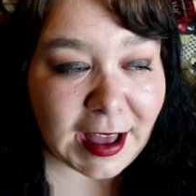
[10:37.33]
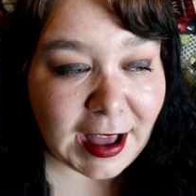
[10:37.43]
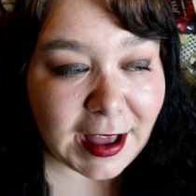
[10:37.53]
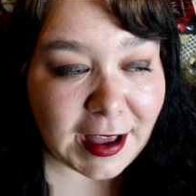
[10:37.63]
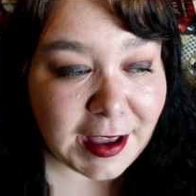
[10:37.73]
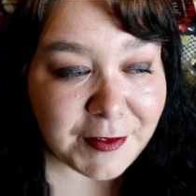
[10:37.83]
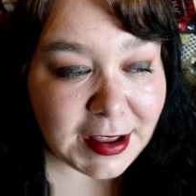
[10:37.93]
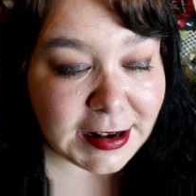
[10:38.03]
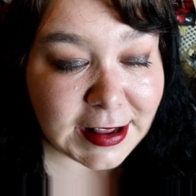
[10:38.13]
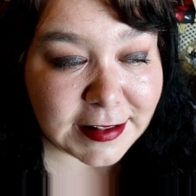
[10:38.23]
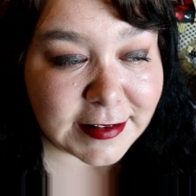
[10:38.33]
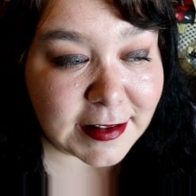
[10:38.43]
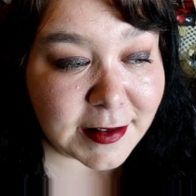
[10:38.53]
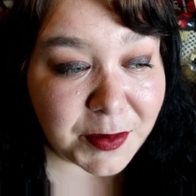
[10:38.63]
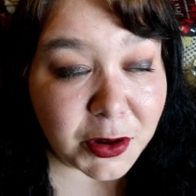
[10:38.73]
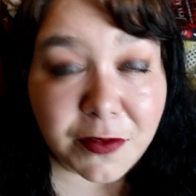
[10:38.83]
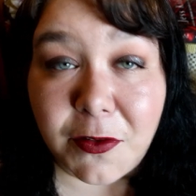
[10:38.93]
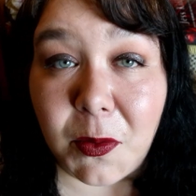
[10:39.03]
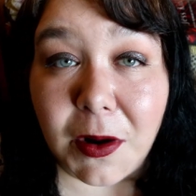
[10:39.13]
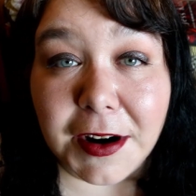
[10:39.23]
I mean, it's a
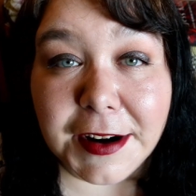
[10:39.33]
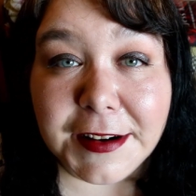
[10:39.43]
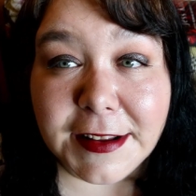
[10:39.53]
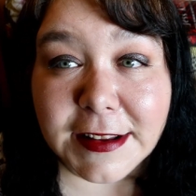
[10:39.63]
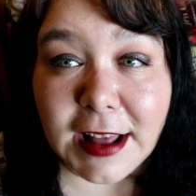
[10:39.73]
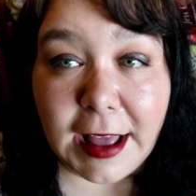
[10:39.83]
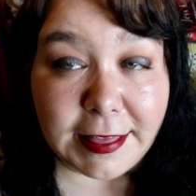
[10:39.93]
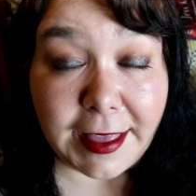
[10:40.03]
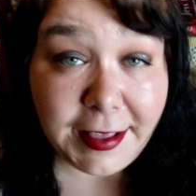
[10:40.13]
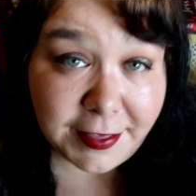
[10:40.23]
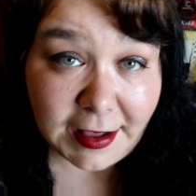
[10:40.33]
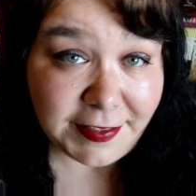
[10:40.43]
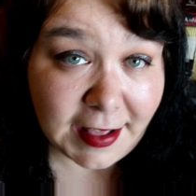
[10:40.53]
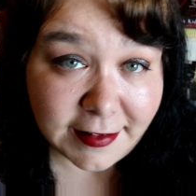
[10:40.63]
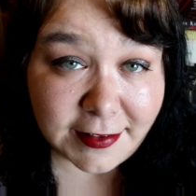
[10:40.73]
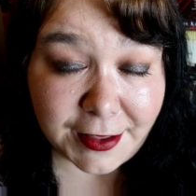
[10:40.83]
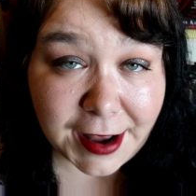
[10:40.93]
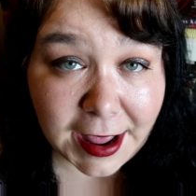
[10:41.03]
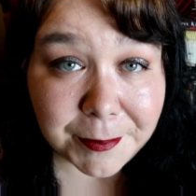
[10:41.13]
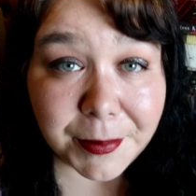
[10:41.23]
beautiful word. I like that that's the
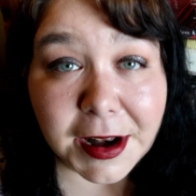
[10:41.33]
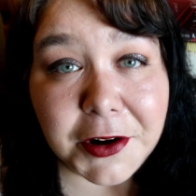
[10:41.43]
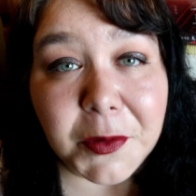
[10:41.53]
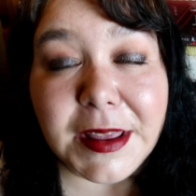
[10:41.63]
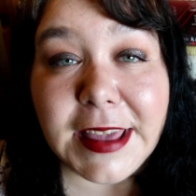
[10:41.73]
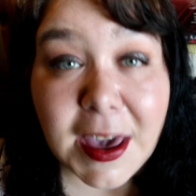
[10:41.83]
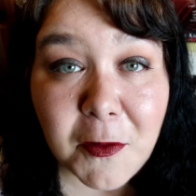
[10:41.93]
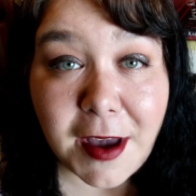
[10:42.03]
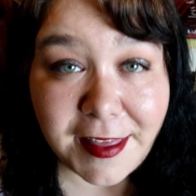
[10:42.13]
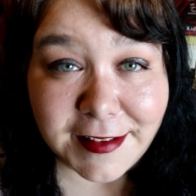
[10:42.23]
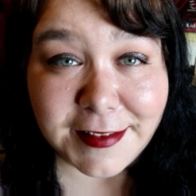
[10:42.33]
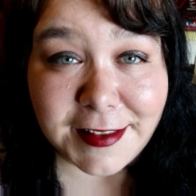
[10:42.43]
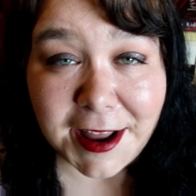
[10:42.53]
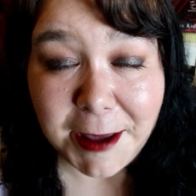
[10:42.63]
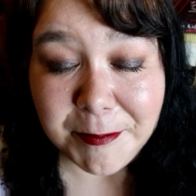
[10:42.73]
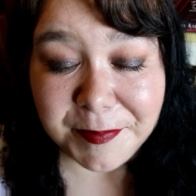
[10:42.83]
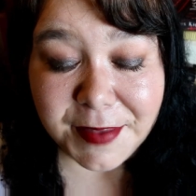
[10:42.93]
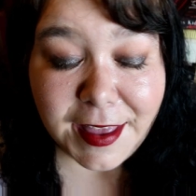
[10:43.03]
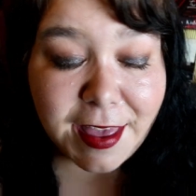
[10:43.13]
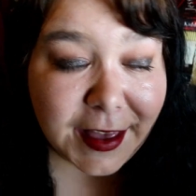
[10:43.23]
name, but I don't get why that's the name.
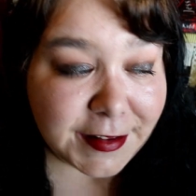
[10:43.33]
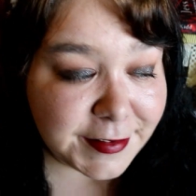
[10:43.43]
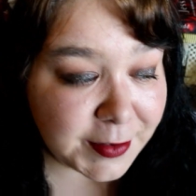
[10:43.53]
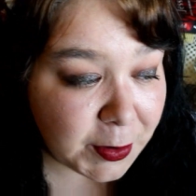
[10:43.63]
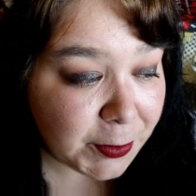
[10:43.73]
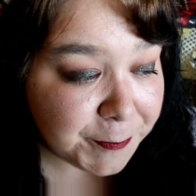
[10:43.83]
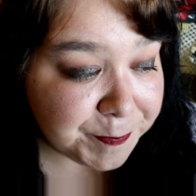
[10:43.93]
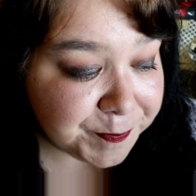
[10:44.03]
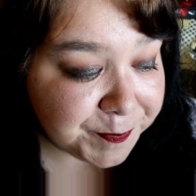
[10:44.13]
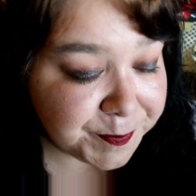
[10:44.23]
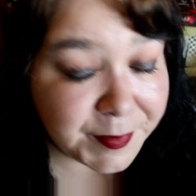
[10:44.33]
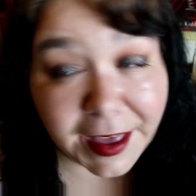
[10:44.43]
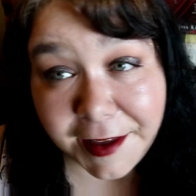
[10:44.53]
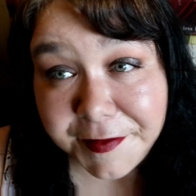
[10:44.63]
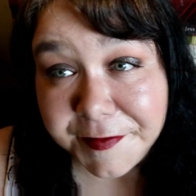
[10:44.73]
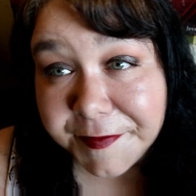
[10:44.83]
So, yeah.